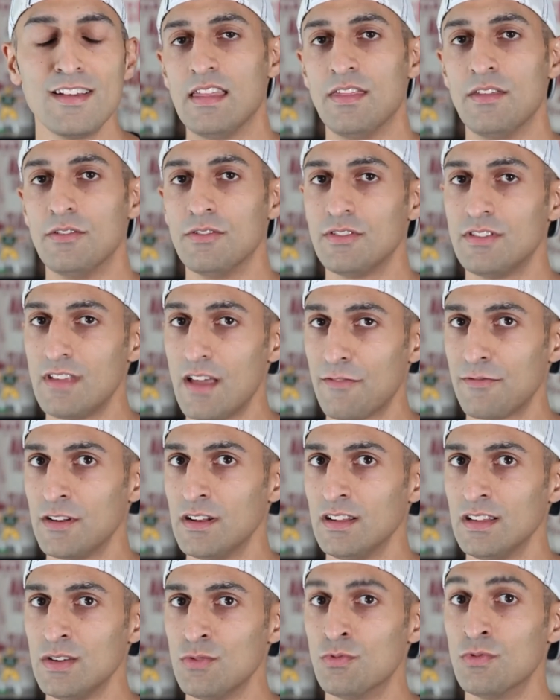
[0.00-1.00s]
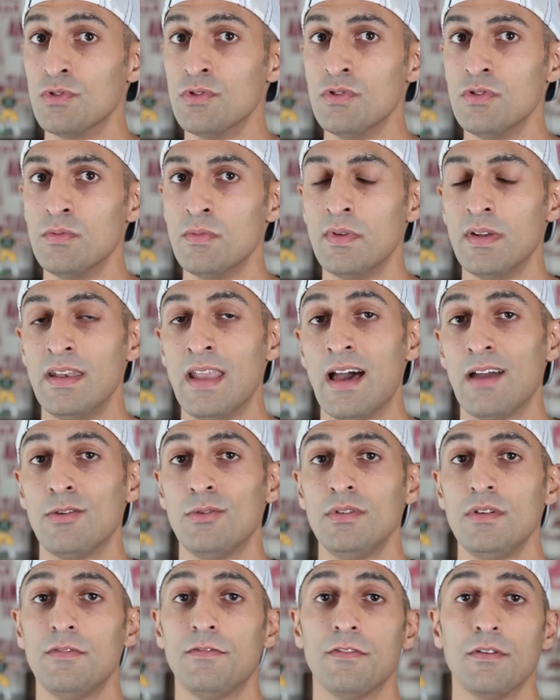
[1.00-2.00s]
there's definitely room not
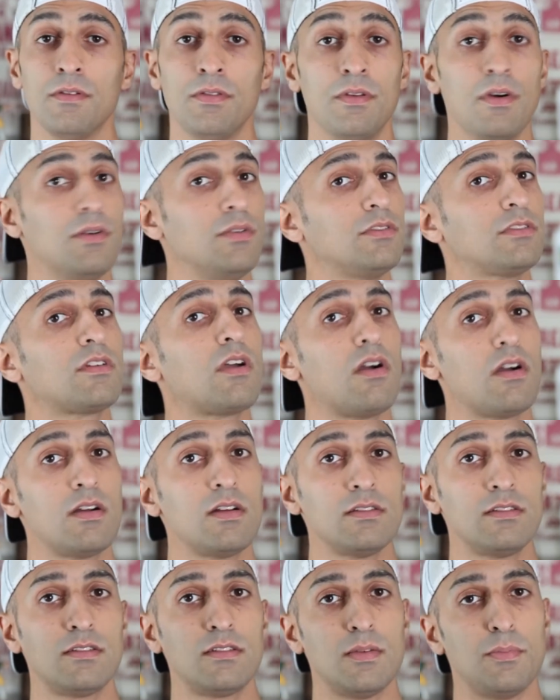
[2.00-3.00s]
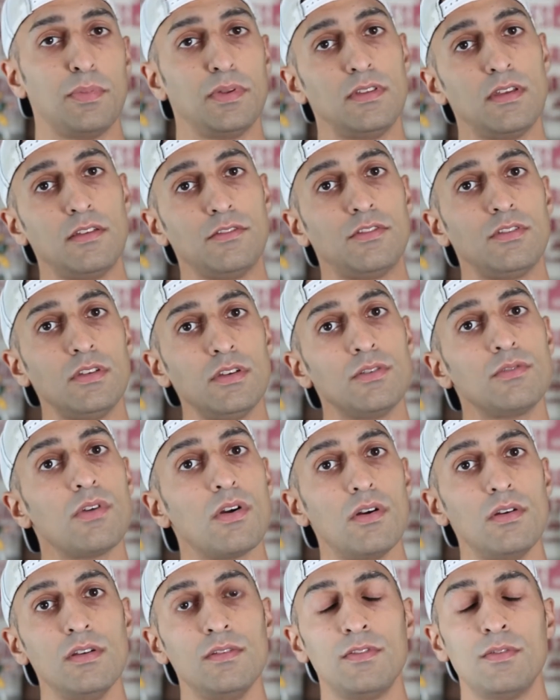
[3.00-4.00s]
only for those cards to potentially
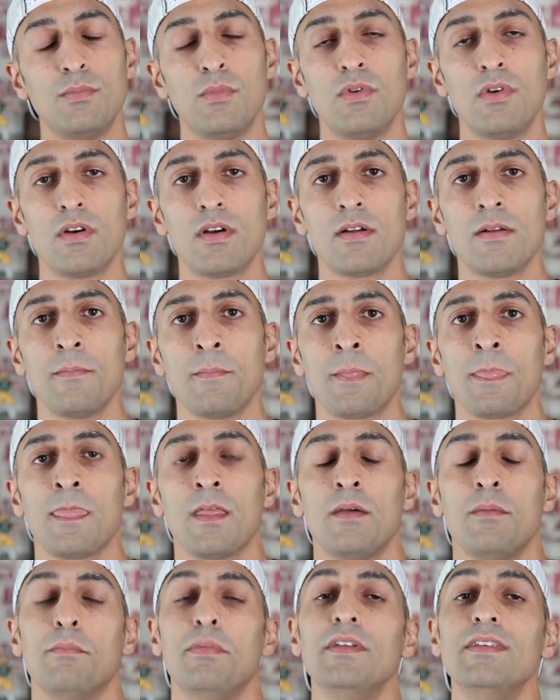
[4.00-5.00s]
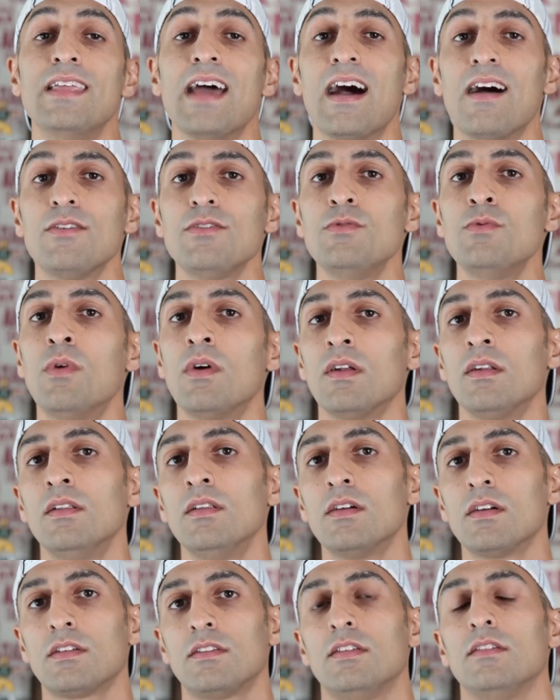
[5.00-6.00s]
grow even more, but now you want to
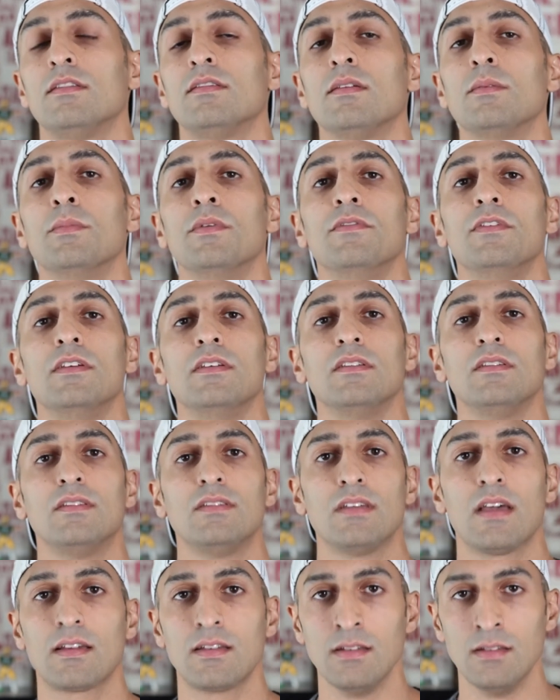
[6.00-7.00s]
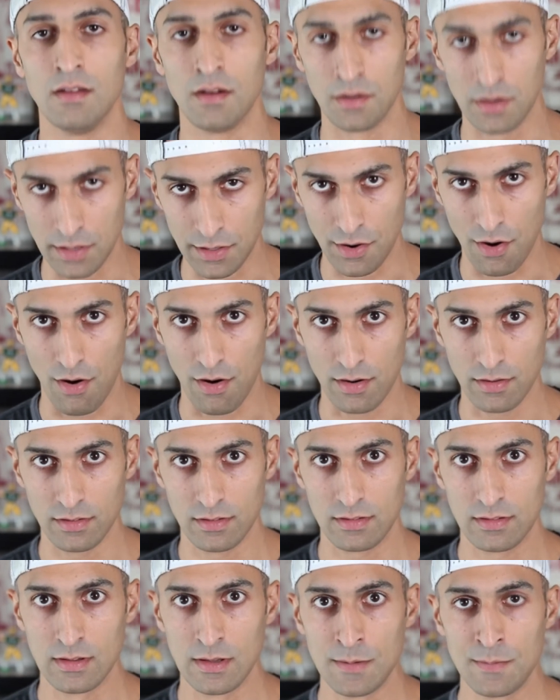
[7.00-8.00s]
look to some of his secondary
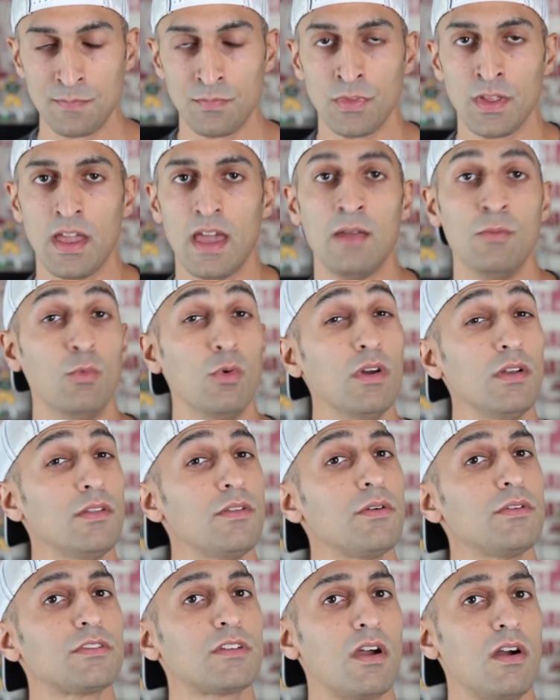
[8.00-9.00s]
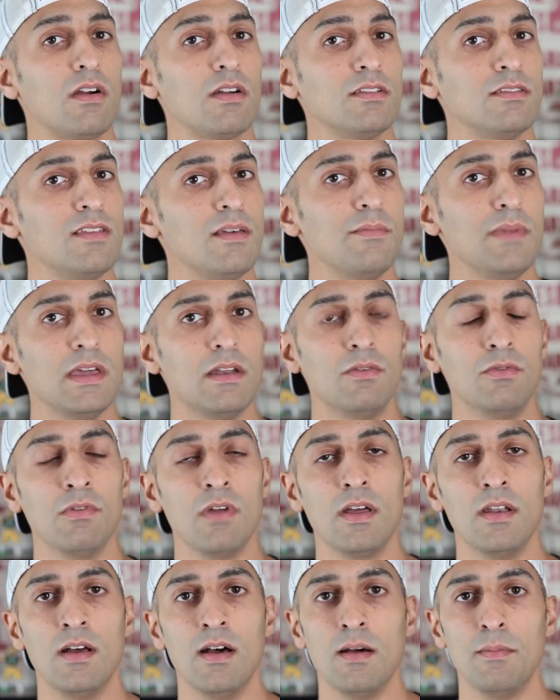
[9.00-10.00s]
cards. And one of those cards that made a
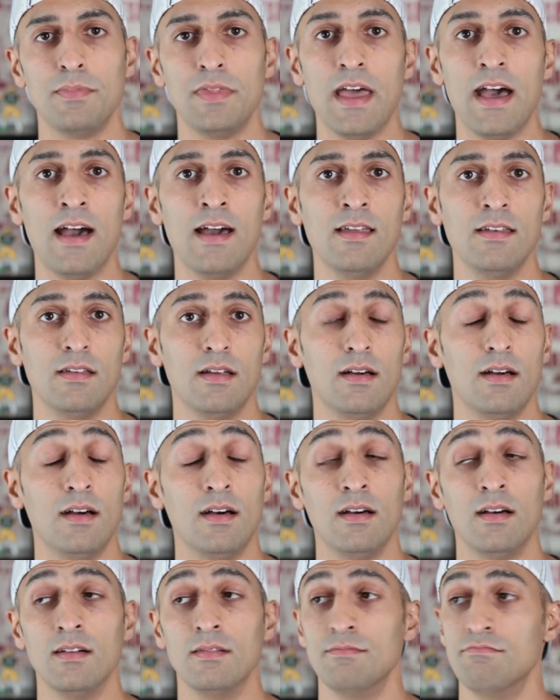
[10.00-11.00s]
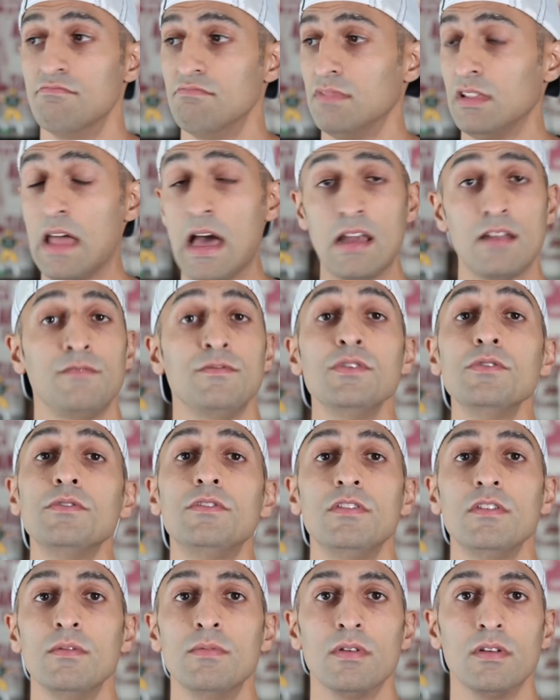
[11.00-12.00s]
run-up that a lot of
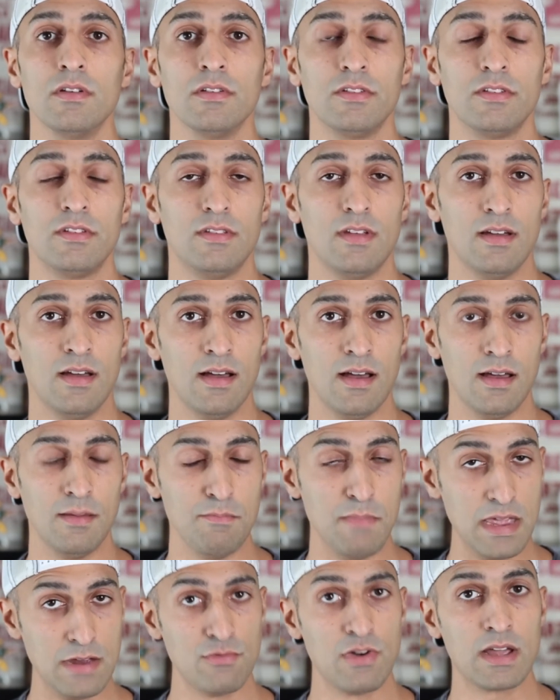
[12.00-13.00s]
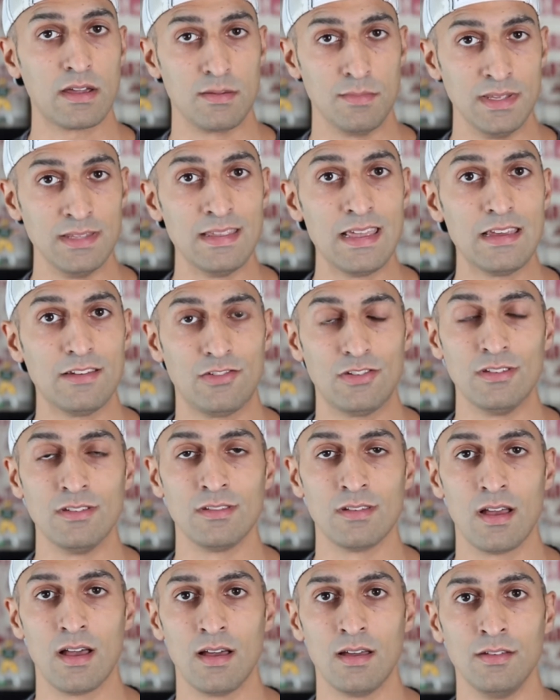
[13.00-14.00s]
YouTubers made
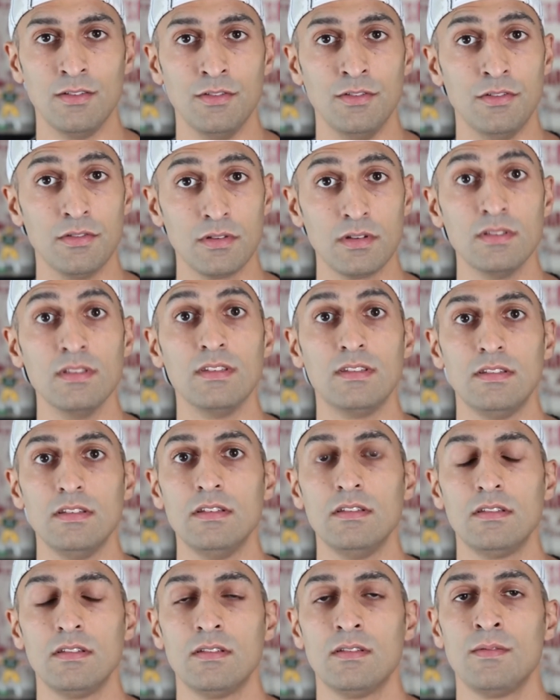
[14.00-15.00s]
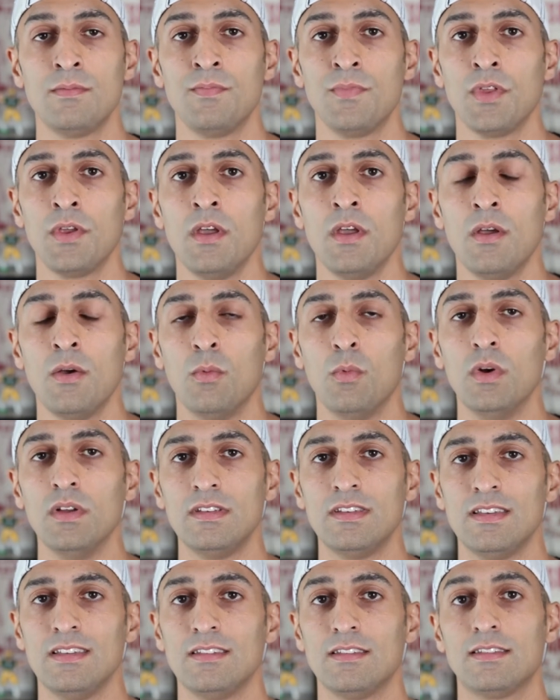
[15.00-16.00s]
recommendations on during the season
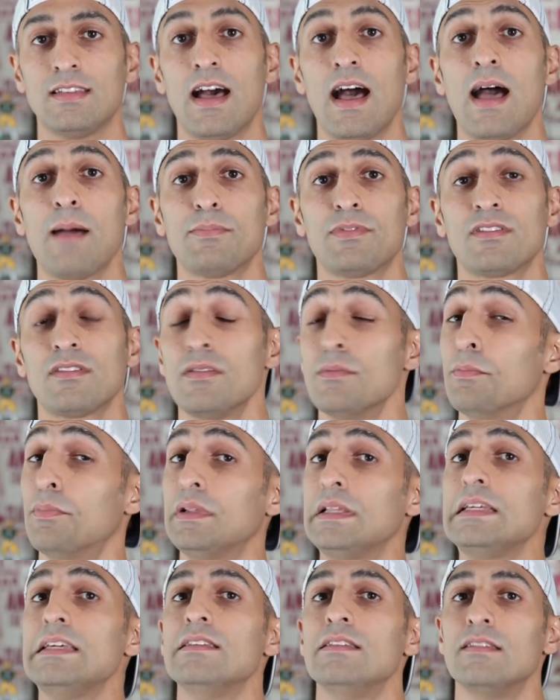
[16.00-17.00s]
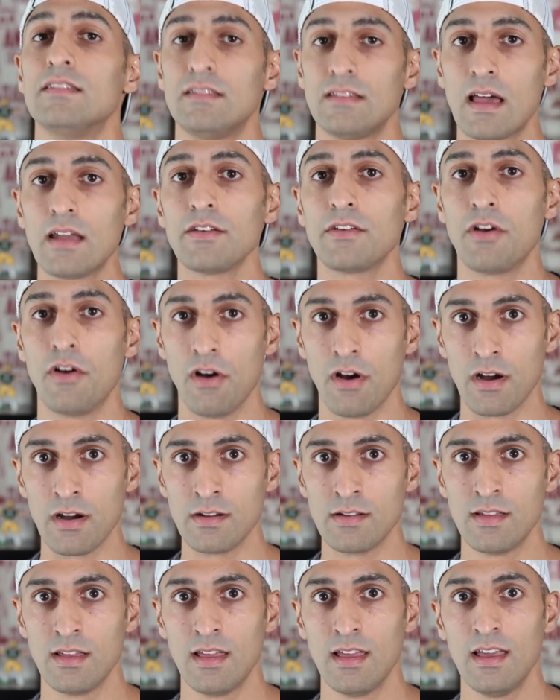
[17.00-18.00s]
was his Topps Complete Set
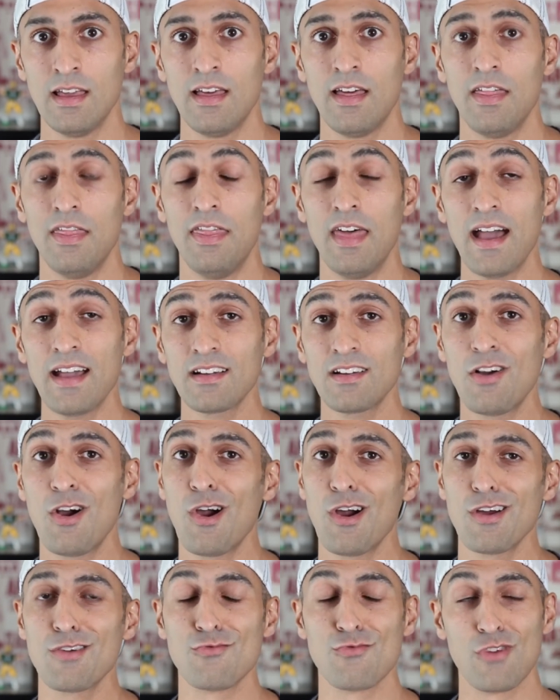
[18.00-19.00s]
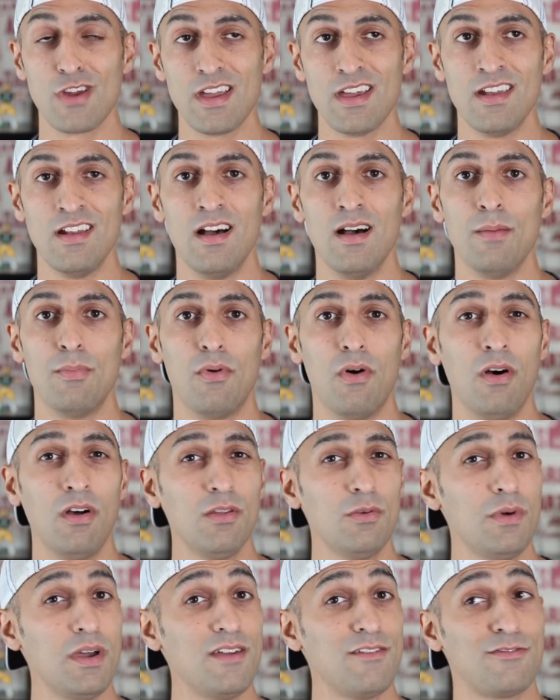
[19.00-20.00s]
card. That card ran up all
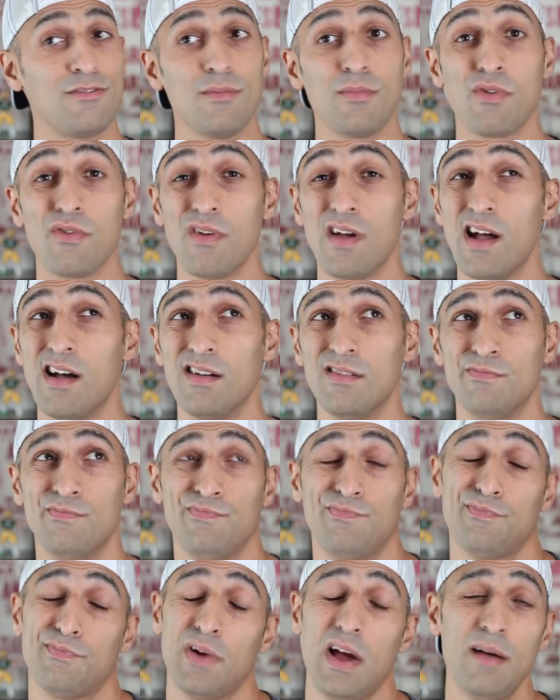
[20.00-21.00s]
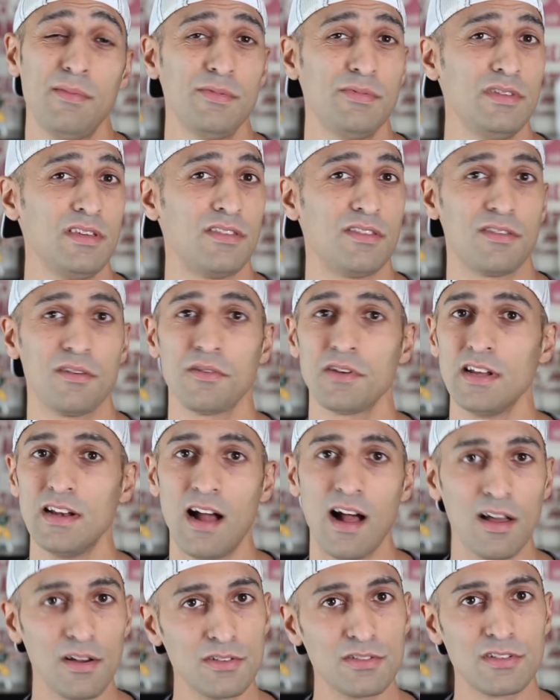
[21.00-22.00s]
the way from around probably
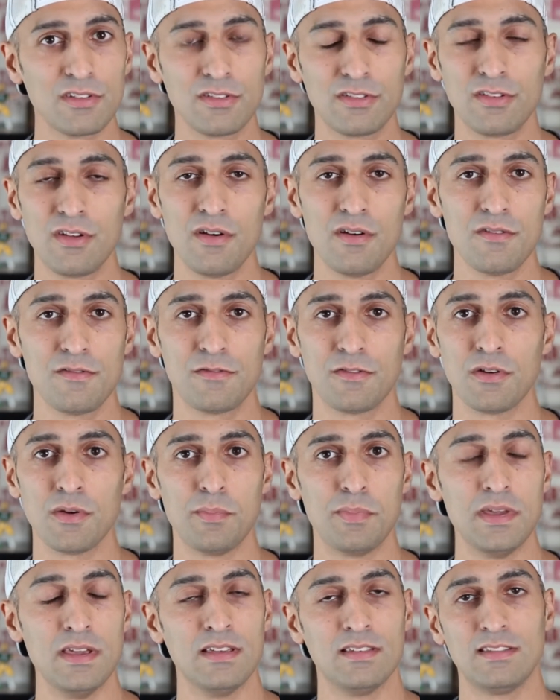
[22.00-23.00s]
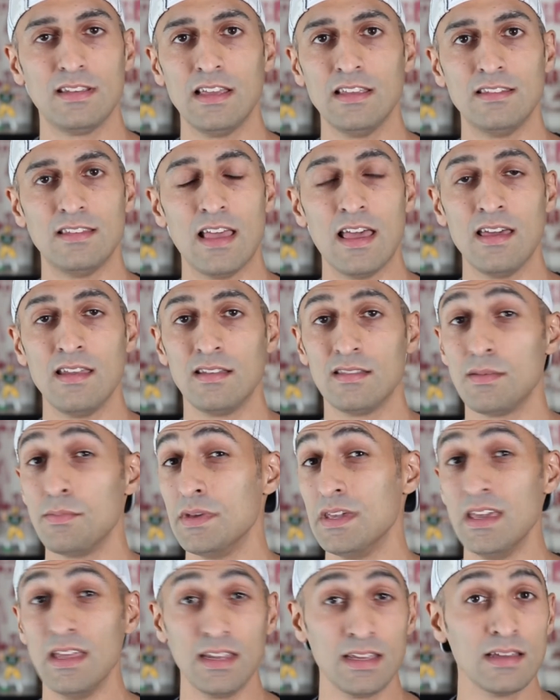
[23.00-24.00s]
$30 or so for a PSA 10 at the
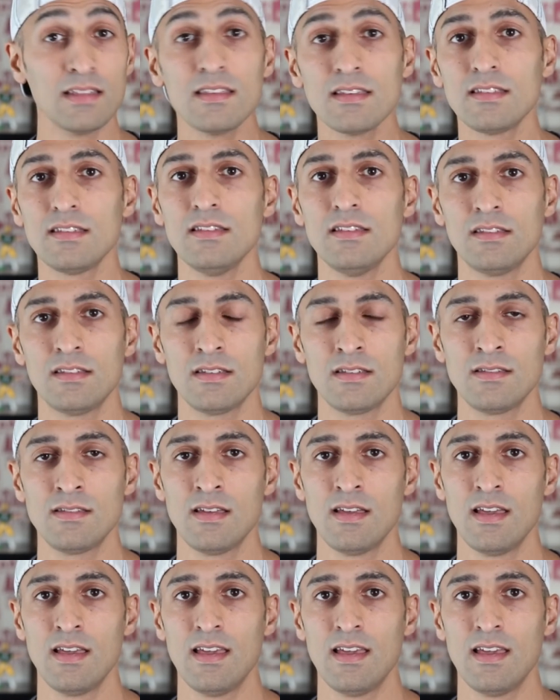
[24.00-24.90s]
beginning of the season.